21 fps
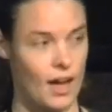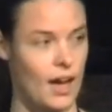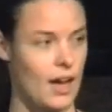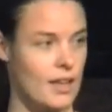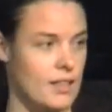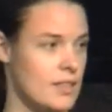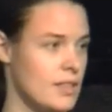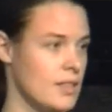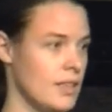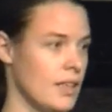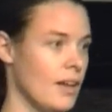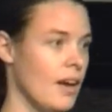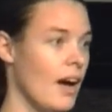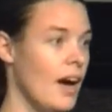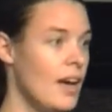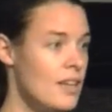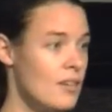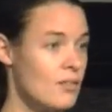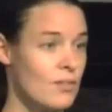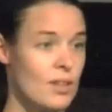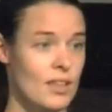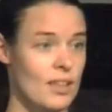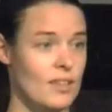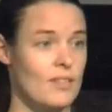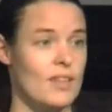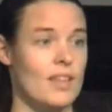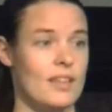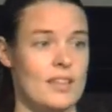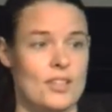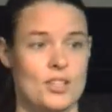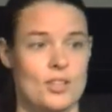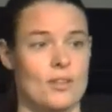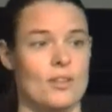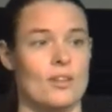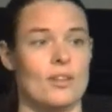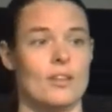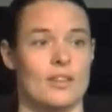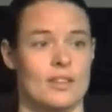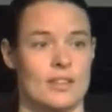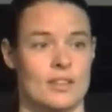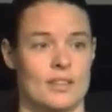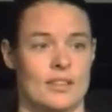ask, are you really, really
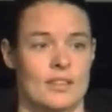sure?